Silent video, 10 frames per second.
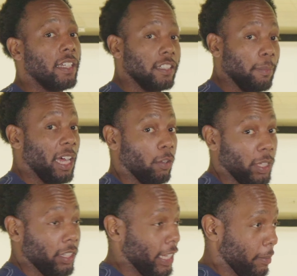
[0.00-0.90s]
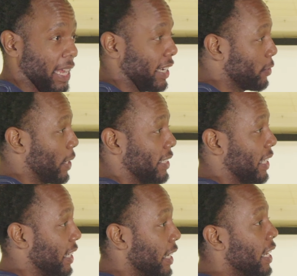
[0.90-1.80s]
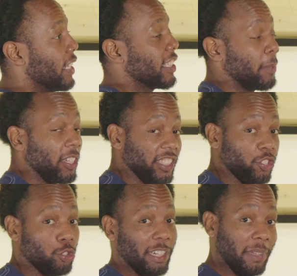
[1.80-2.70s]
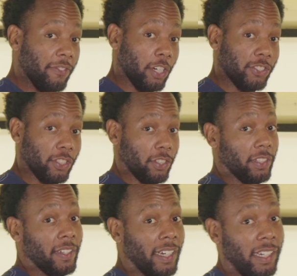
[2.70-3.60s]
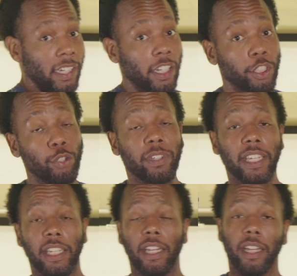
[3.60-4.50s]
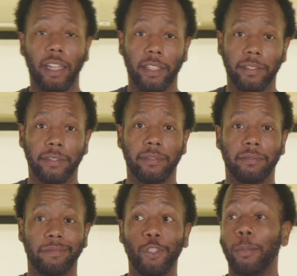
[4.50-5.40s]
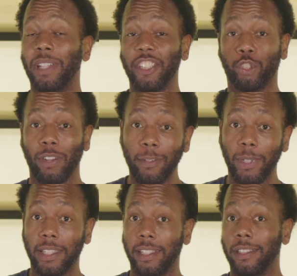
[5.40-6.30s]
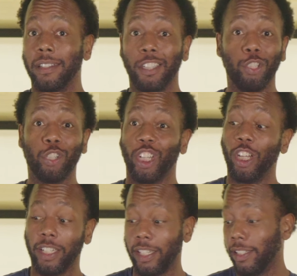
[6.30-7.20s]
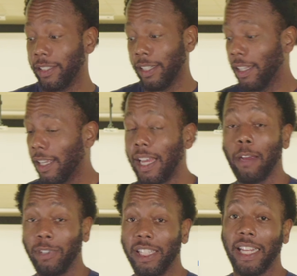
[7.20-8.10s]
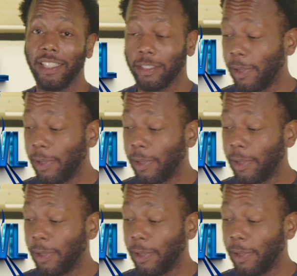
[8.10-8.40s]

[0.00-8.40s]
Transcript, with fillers: the ball will get back. That's why I say this ball is extremely versatile. You can, uh, you can play straight with it. You can hook it. I really like this